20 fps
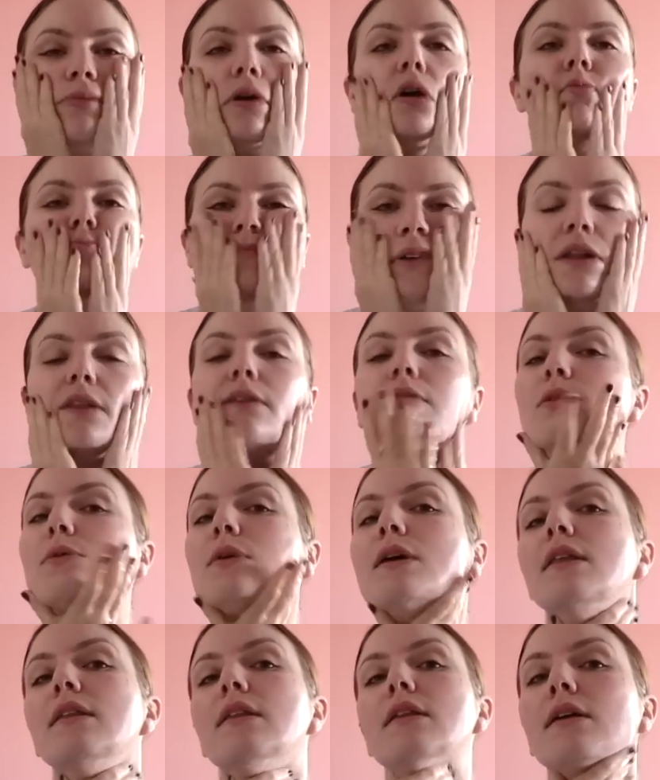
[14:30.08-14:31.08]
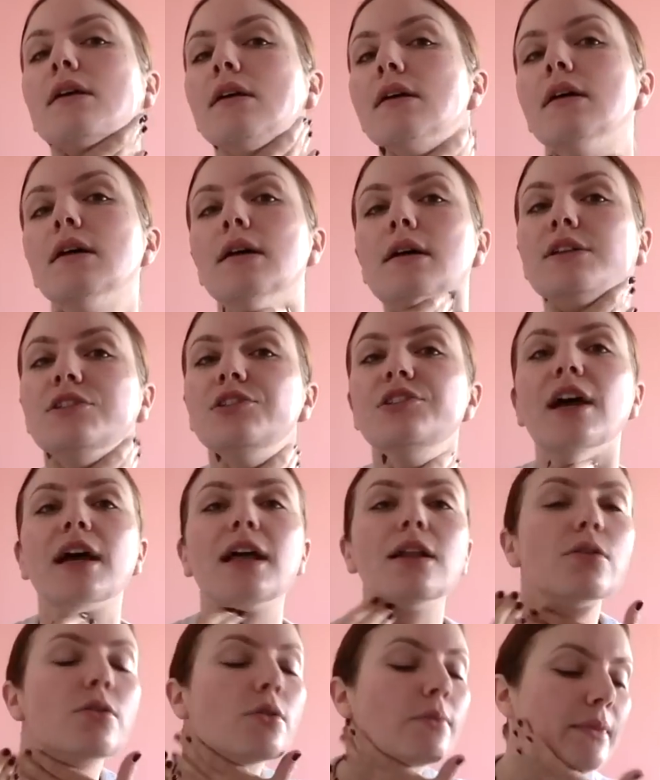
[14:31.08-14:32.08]
and once with a
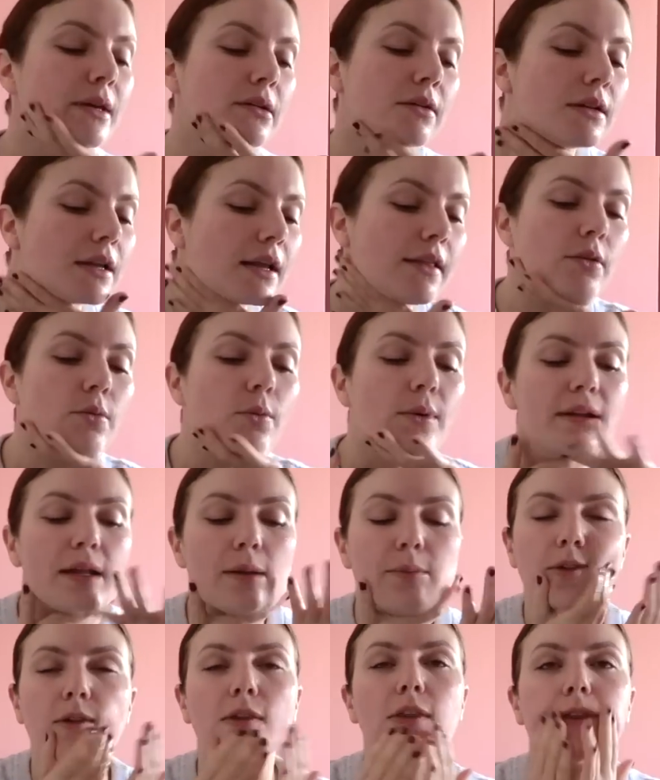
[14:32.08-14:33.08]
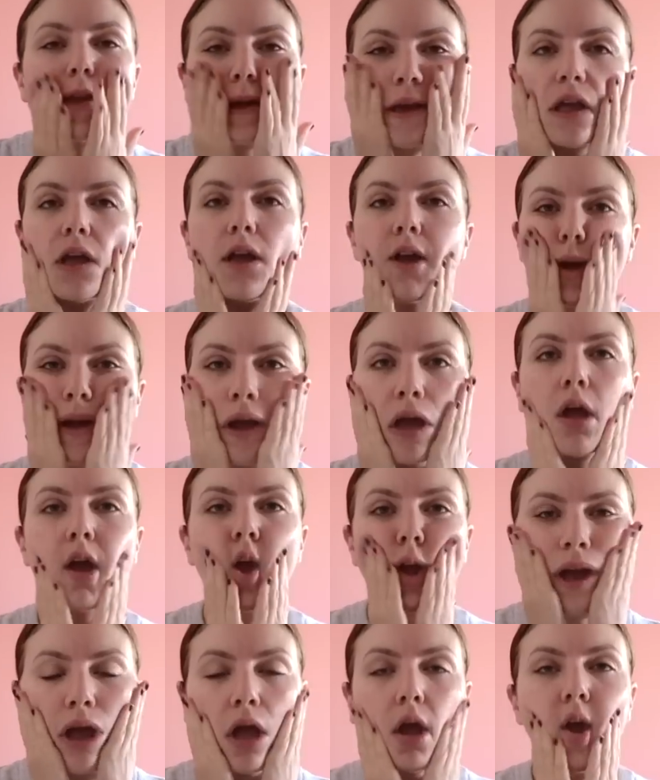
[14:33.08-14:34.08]
gel or milk like the one I'm using.
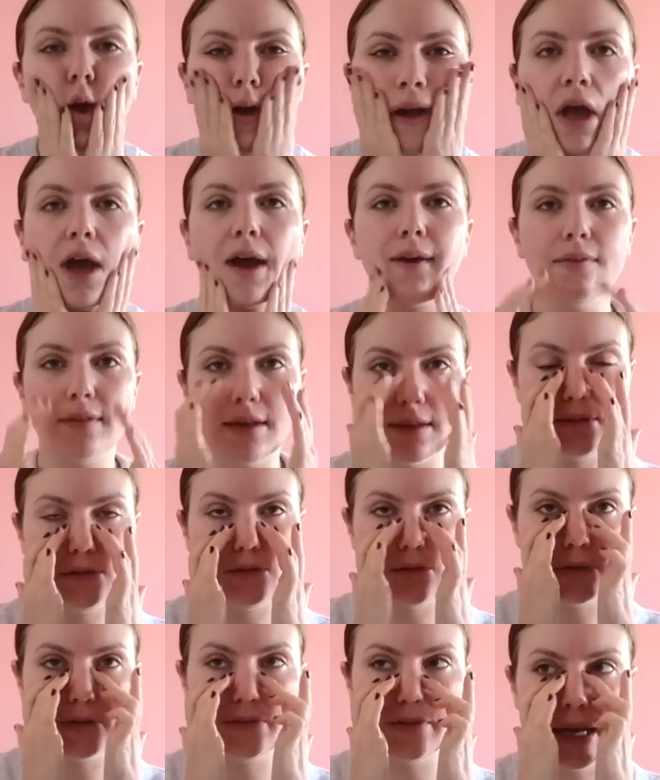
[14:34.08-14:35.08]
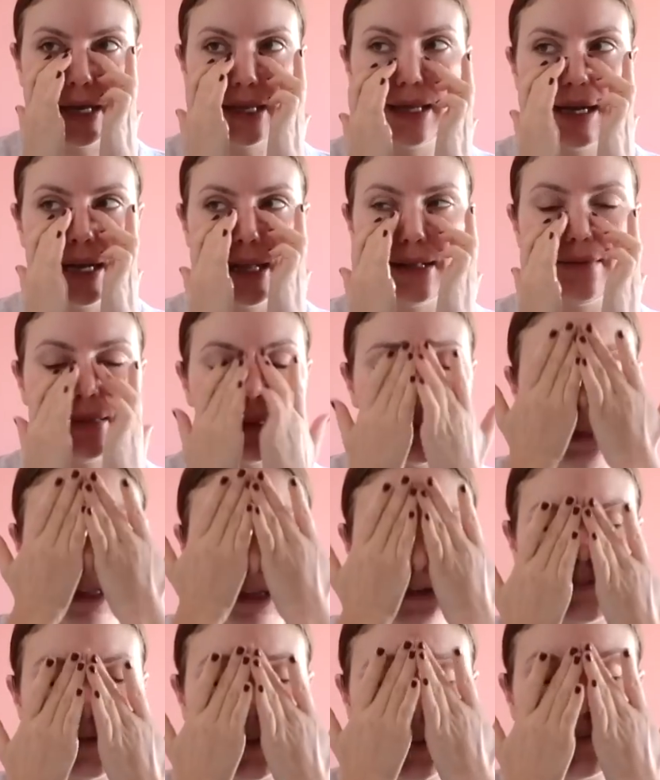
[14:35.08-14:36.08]
I'd say that your second cleanse in the
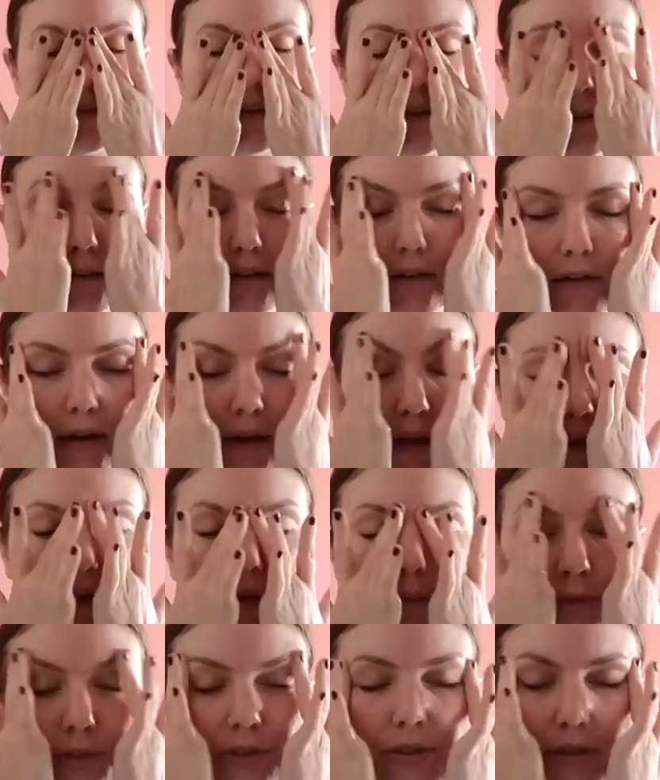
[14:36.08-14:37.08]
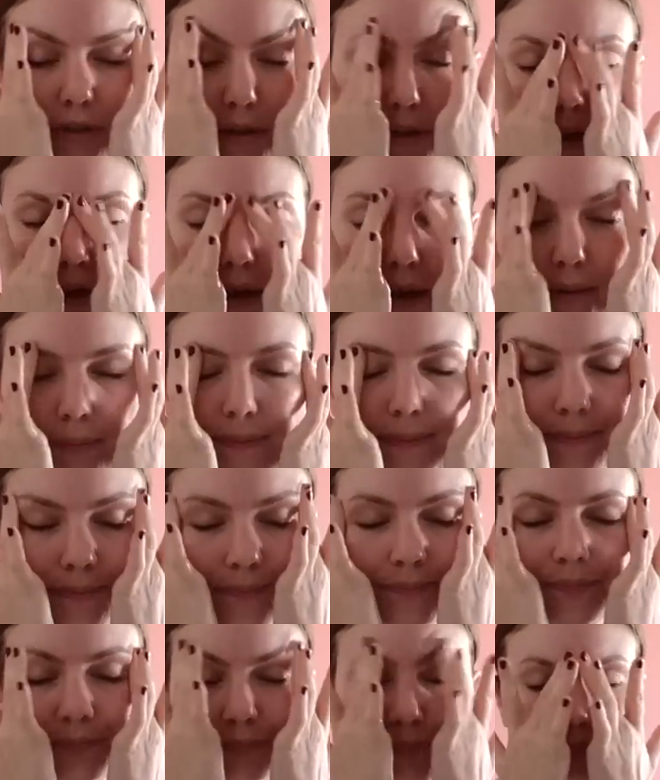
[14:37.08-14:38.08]
evenings is a great
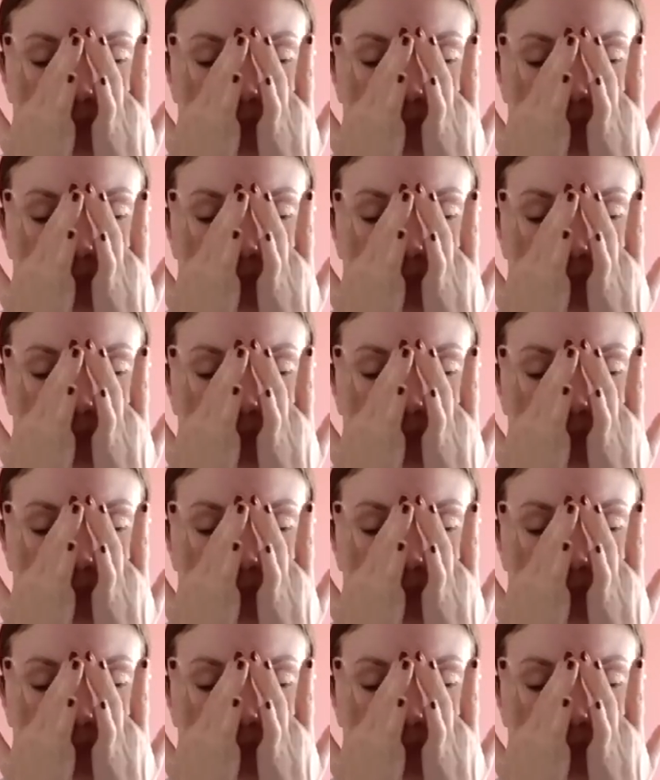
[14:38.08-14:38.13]
option